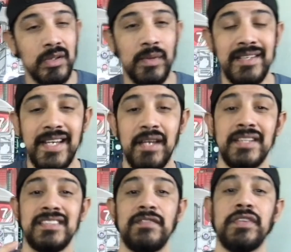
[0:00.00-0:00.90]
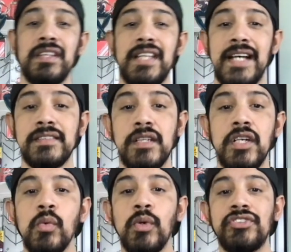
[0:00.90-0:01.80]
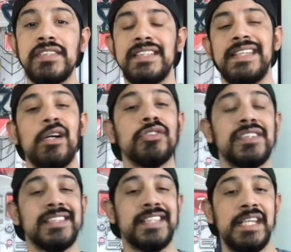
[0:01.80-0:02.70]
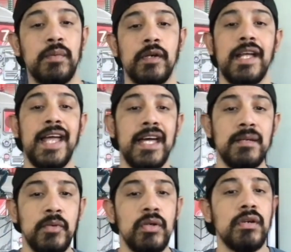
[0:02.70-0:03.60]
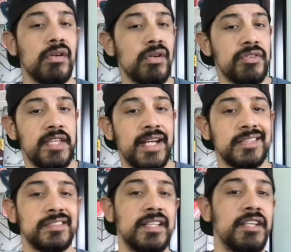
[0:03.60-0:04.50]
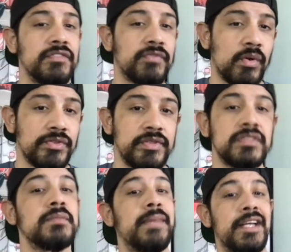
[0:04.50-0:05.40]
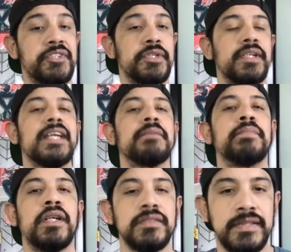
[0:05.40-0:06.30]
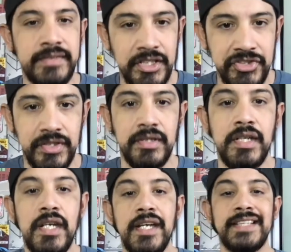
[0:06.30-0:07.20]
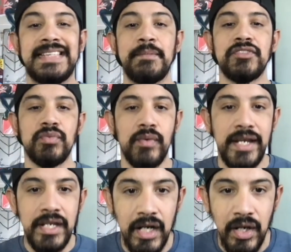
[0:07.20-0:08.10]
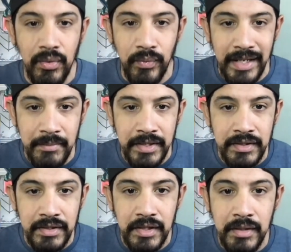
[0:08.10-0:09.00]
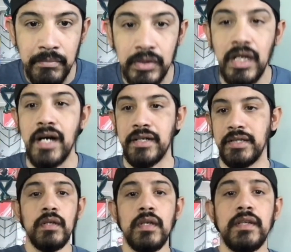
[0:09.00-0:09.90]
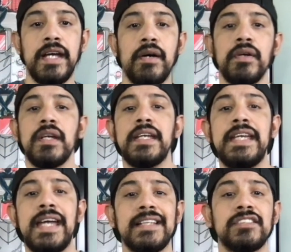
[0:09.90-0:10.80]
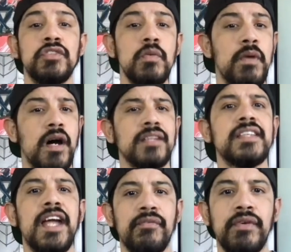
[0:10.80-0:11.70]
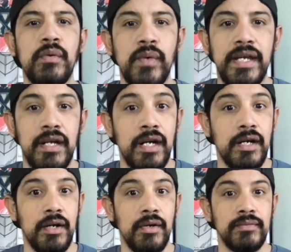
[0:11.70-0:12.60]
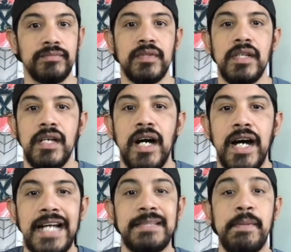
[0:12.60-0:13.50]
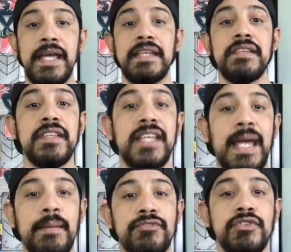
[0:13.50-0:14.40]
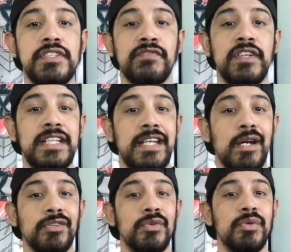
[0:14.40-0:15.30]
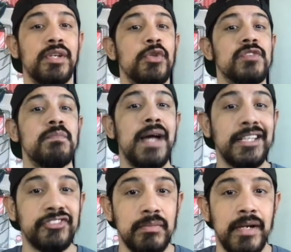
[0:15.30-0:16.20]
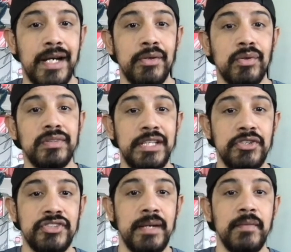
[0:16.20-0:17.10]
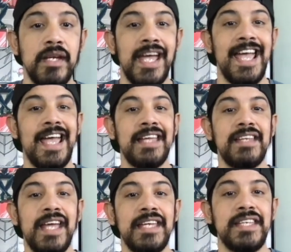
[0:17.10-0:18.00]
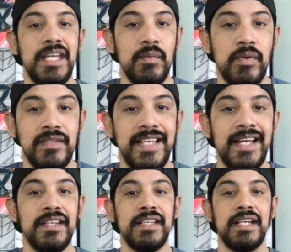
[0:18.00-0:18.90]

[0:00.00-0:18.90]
the way down except for the last. Which he also has a keyword: Animal, Earth X, Enforcers, Maggia, and Politician. His name is Raymond Block. Now, he has new boss every week. At the beginning of the game, choose a friendly character who can use Mastermind or Leadership and a keyword that